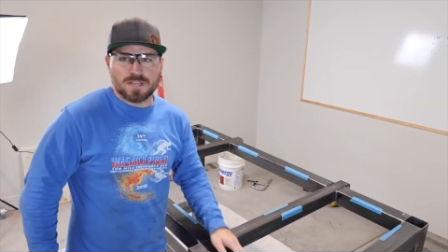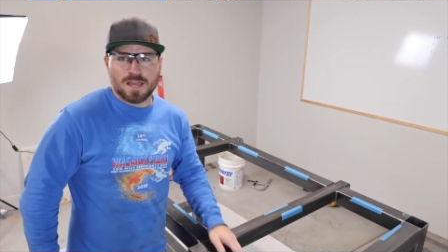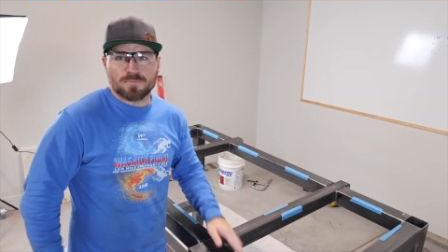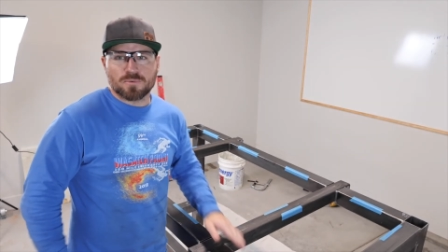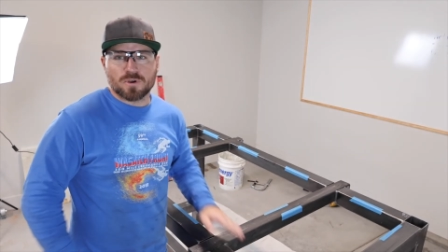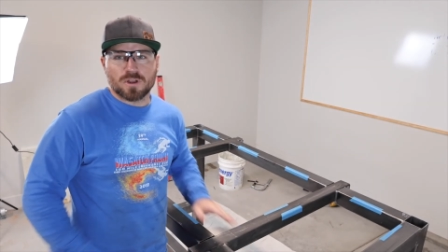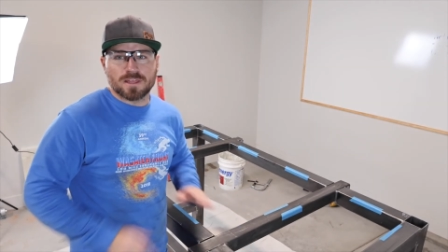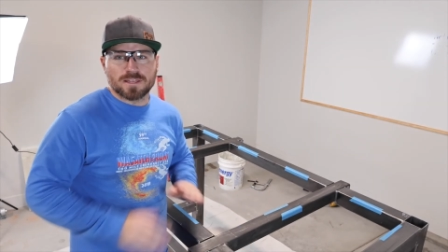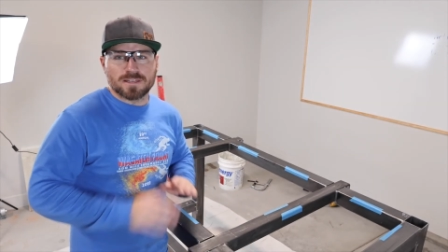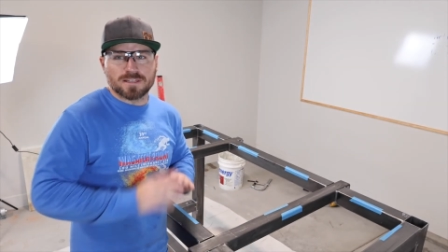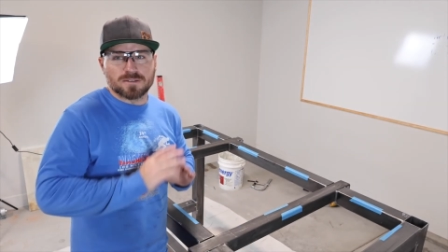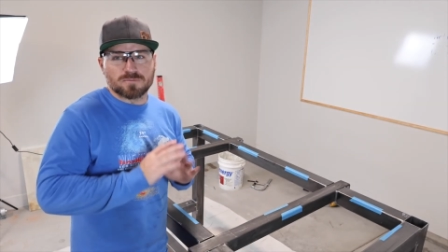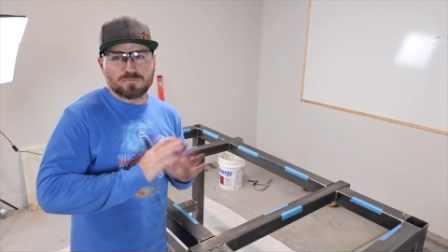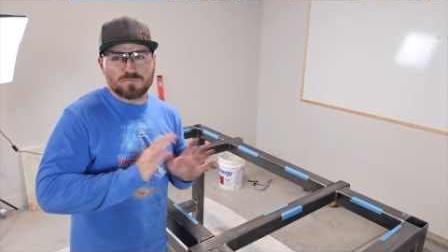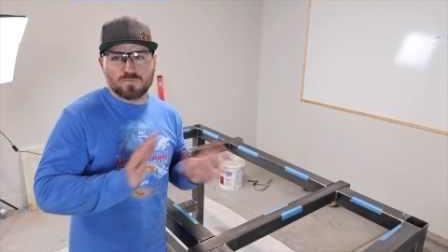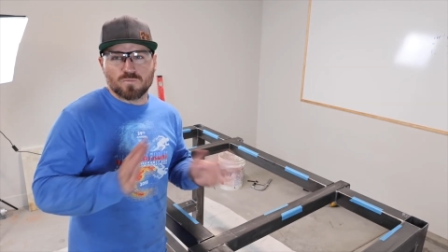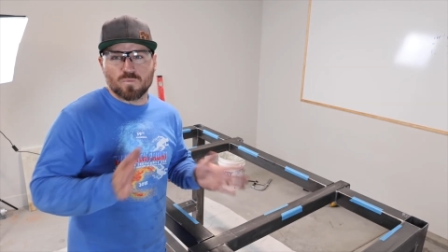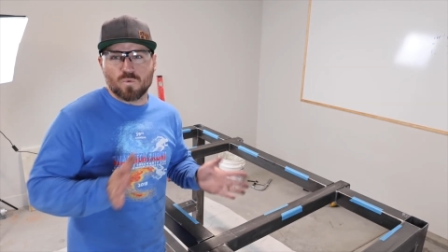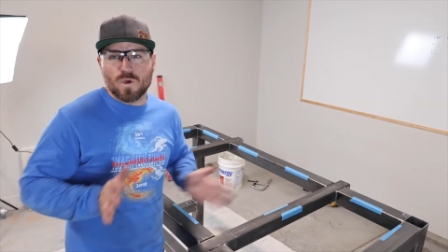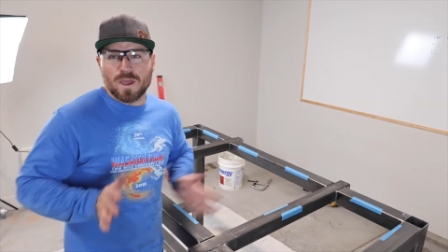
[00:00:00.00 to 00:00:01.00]
I probably
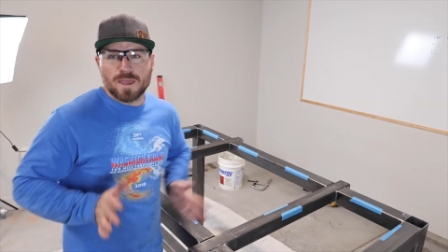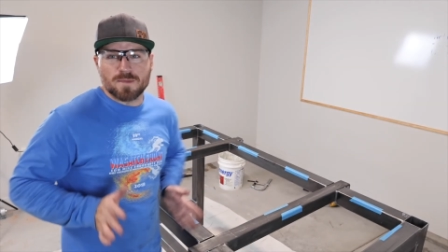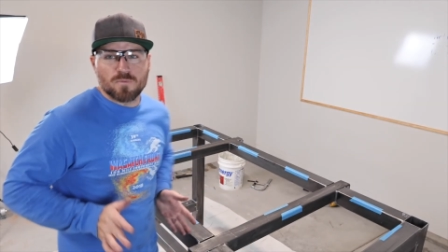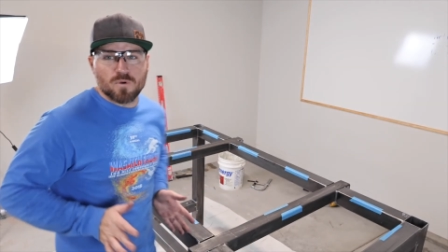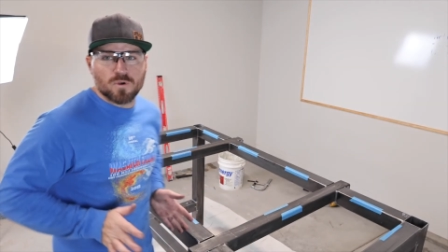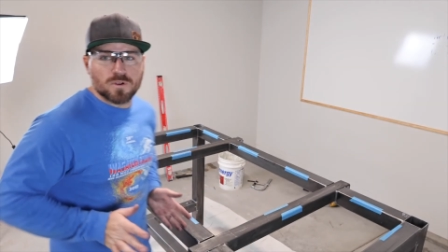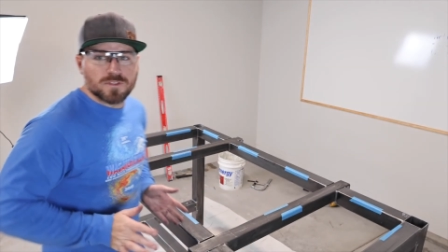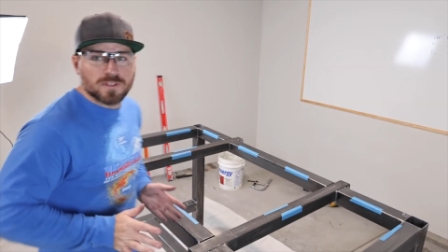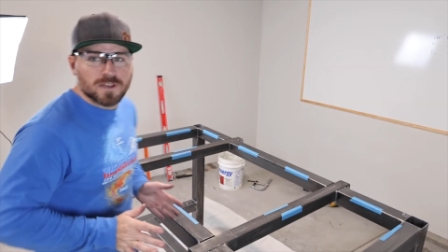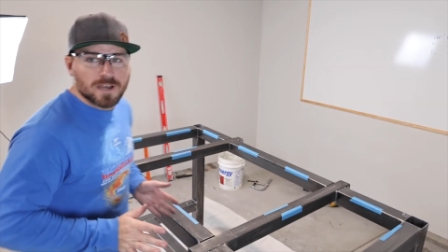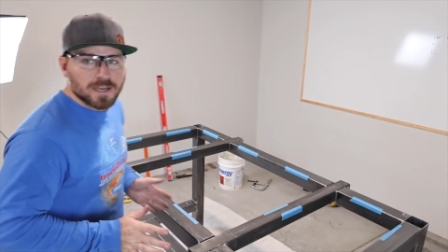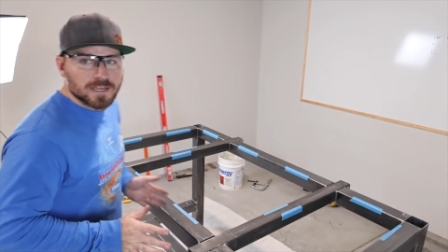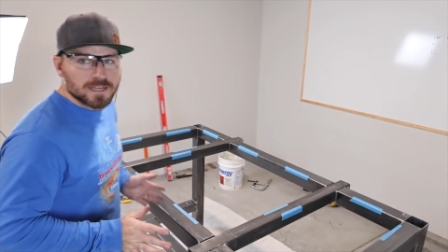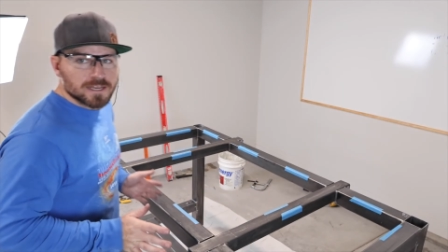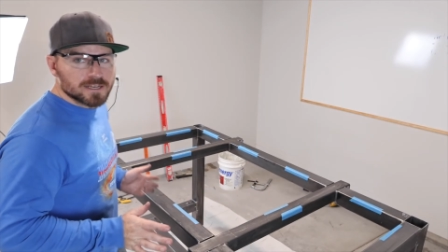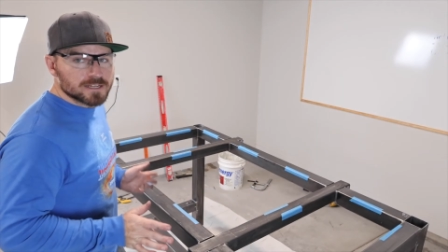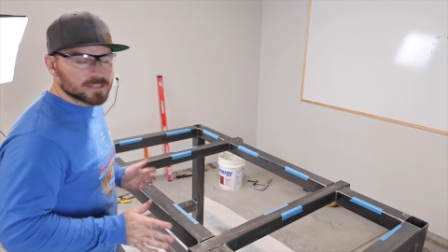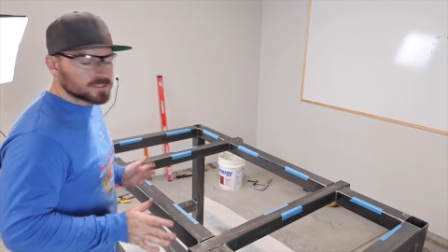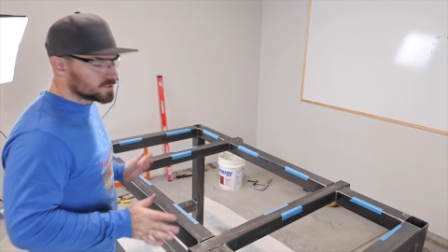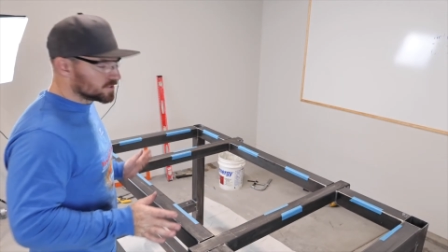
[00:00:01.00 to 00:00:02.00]
did way more than I
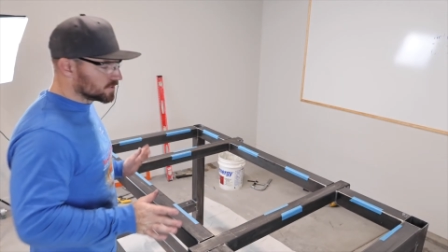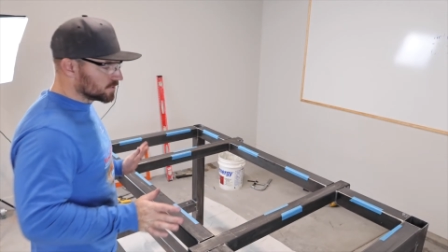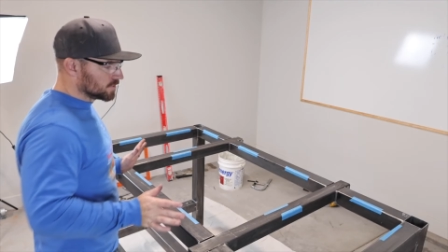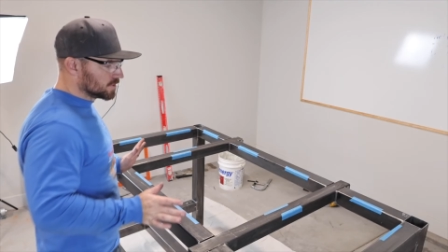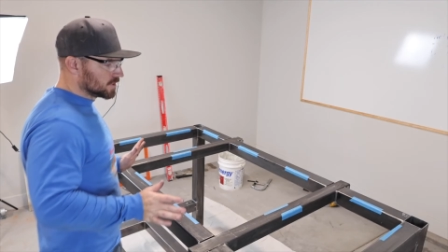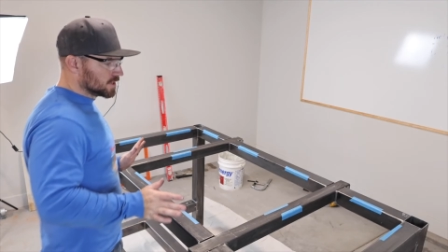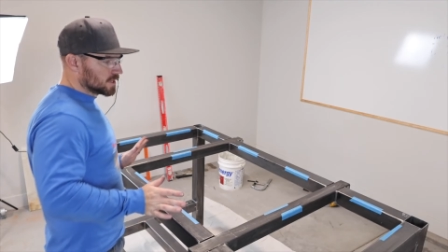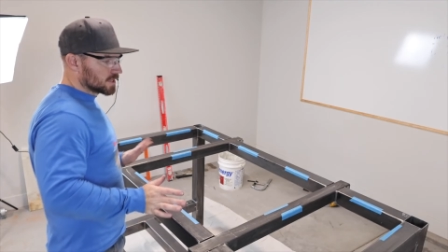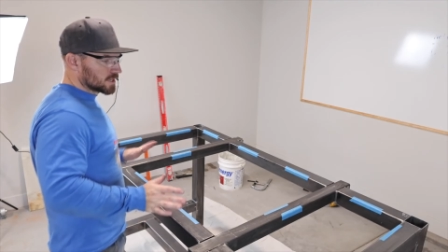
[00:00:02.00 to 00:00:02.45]
needed to.